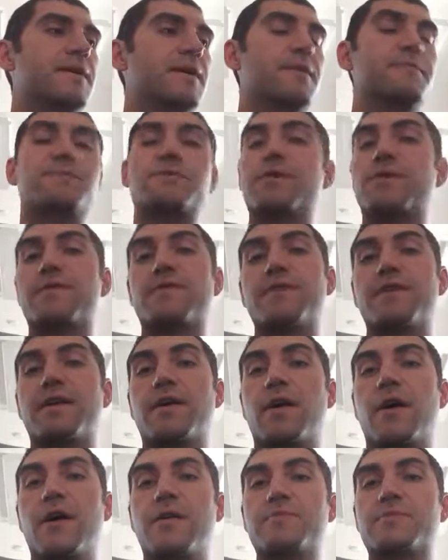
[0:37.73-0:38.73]

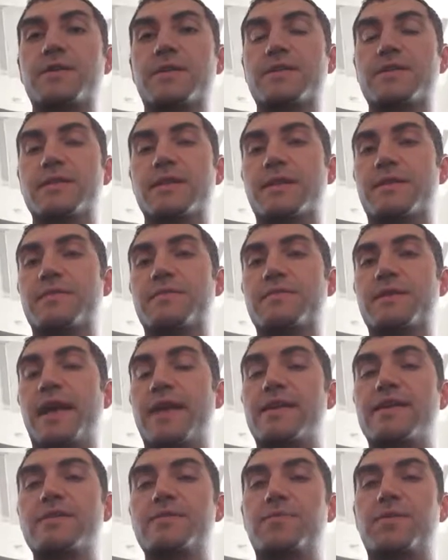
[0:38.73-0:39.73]
observing objects like
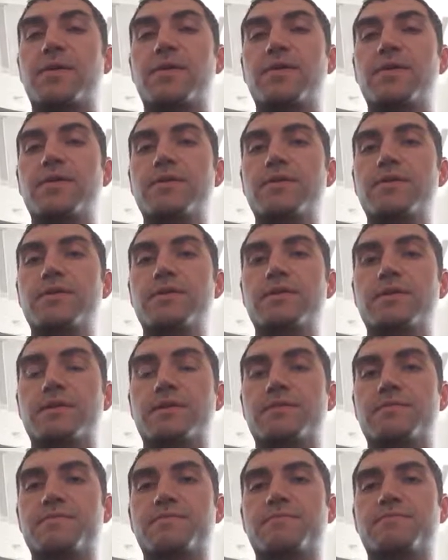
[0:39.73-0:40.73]
tennis balls
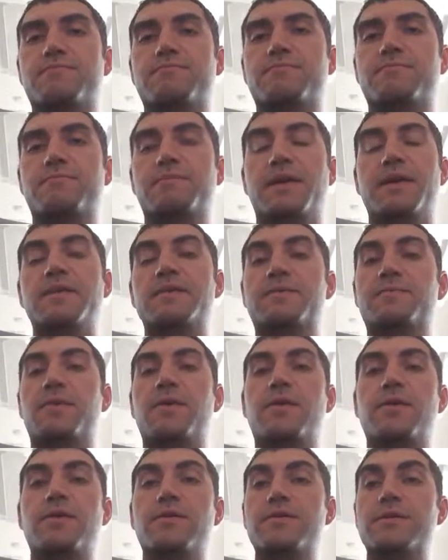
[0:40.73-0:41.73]
and
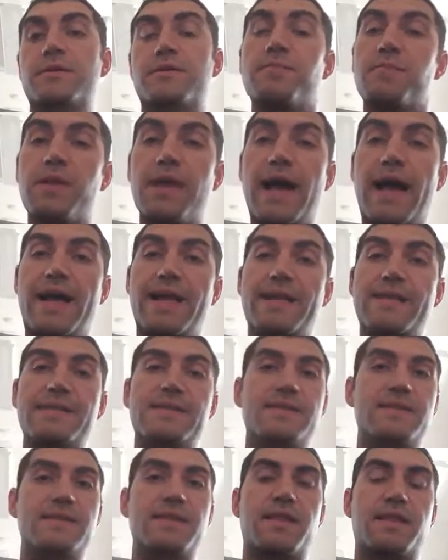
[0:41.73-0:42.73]
baseballs and
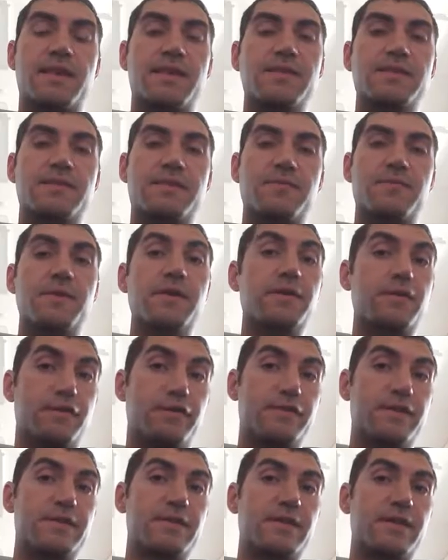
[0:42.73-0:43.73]
planets and things that we can
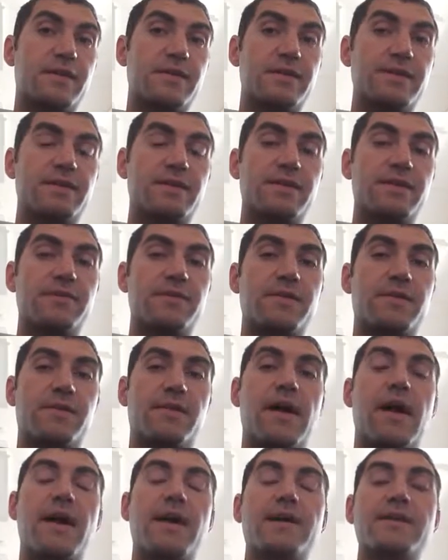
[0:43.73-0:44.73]
physically see with
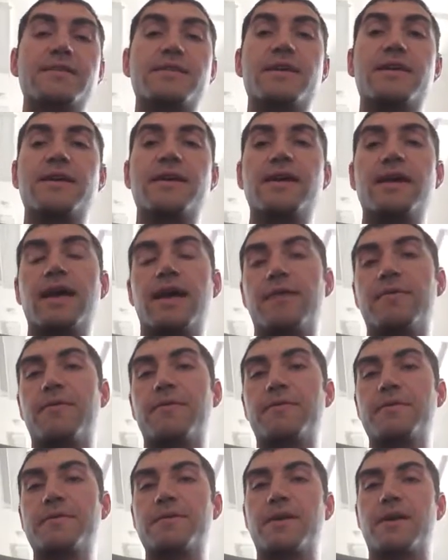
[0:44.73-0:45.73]
our eyes. And
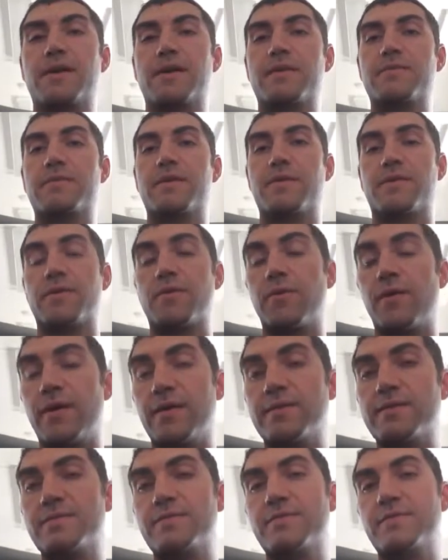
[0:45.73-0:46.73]
when we talk about
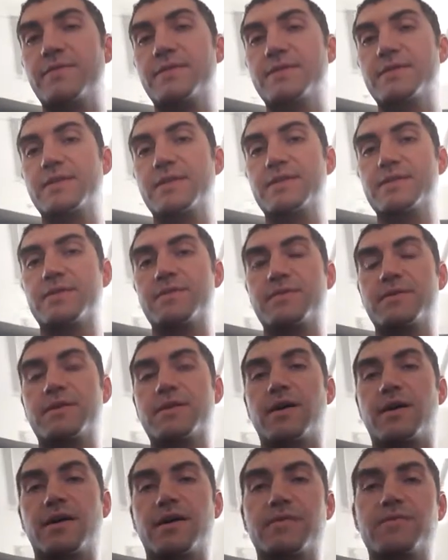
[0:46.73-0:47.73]
quantum physics, we
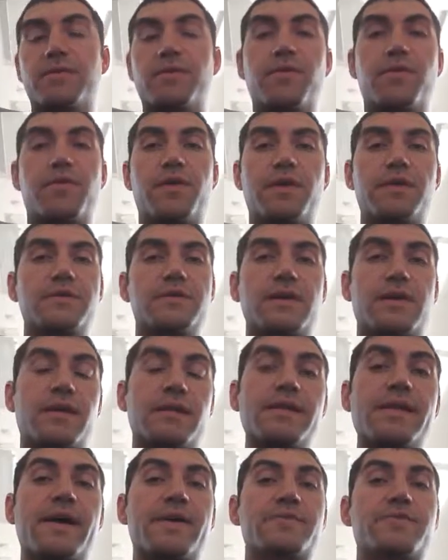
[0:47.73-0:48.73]
talk about things like
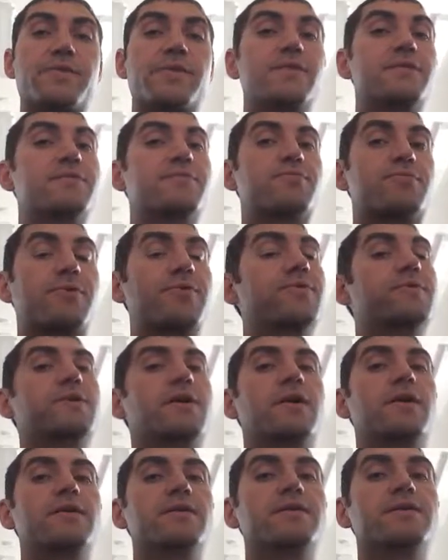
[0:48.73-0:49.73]
electrons,
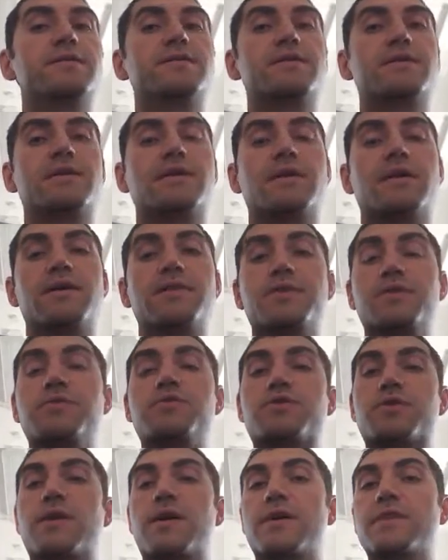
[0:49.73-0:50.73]
protons,
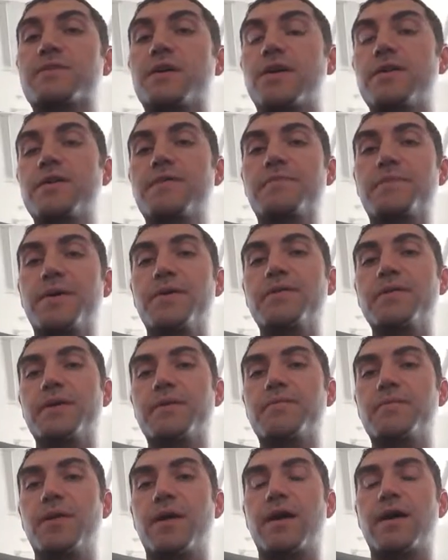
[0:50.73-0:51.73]
neutrons, all the
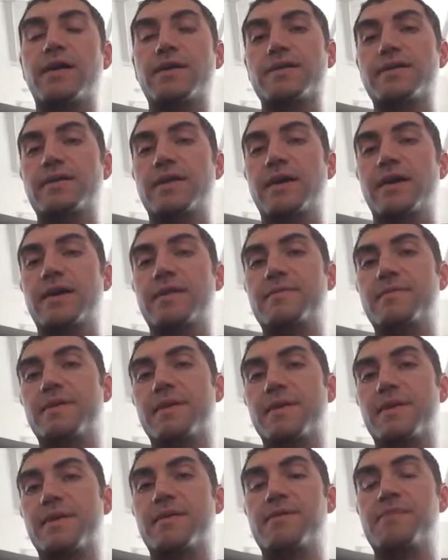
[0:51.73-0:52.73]
building blocks that
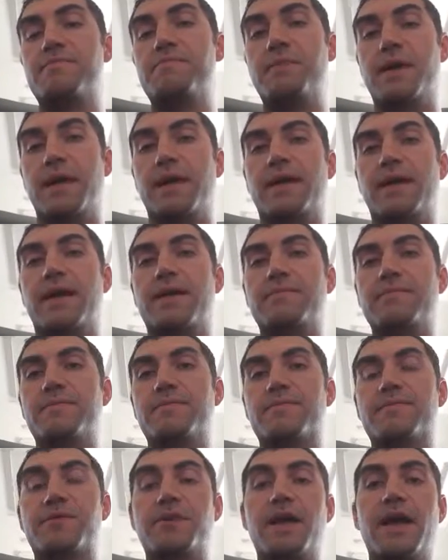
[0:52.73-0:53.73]
make up
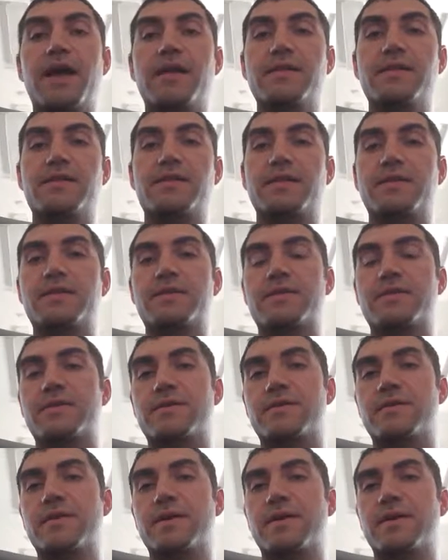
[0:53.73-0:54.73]
reality.
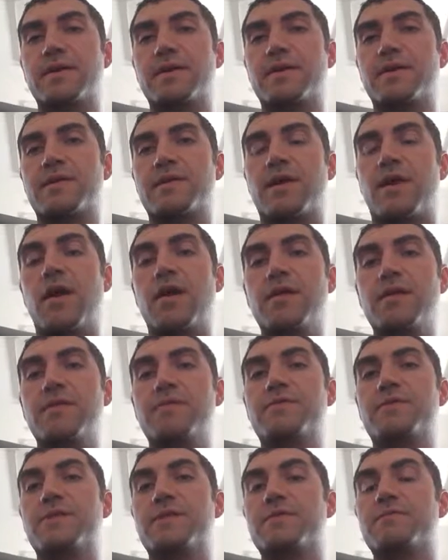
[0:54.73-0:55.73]
So all
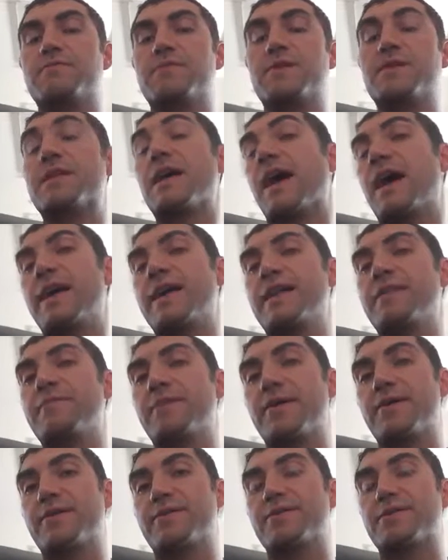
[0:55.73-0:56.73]
of the tiny
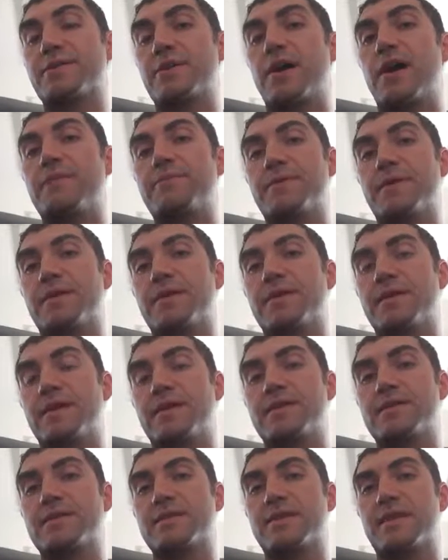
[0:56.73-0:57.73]
microscopic
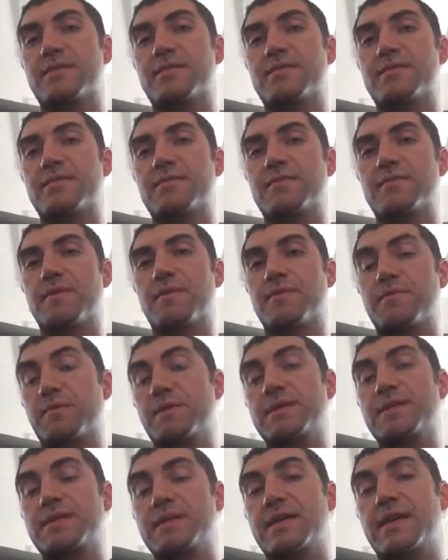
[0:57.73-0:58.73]
things that
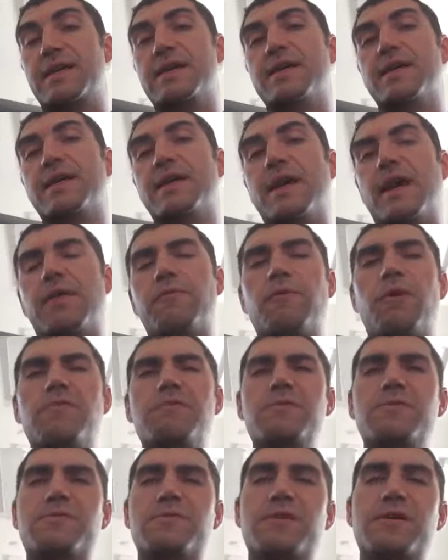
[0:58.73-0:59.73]
we see. And
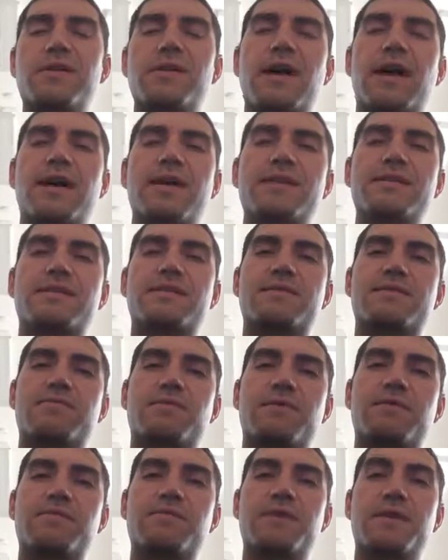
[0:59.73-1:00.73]
what we realized
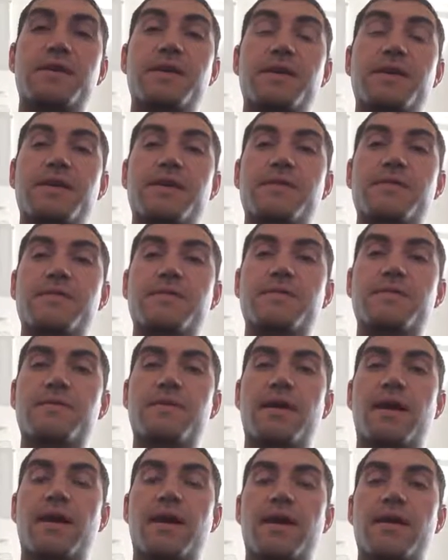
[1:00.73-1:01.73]
when we
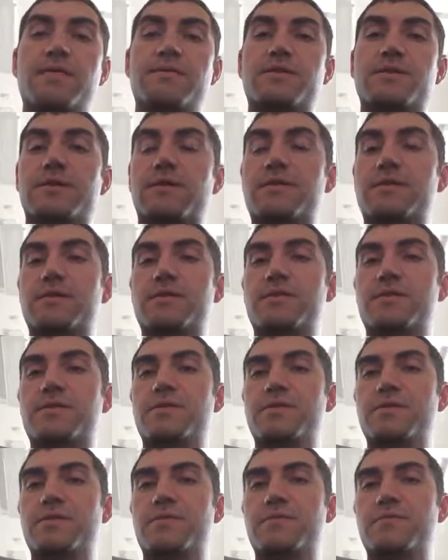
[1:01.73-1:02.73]
started
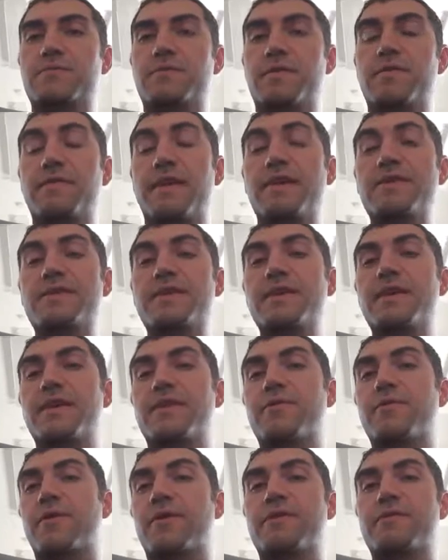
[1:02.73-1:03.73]
to
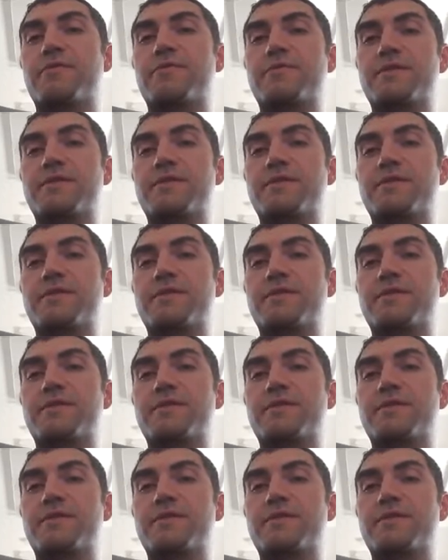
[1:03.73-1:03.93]
investigate quantum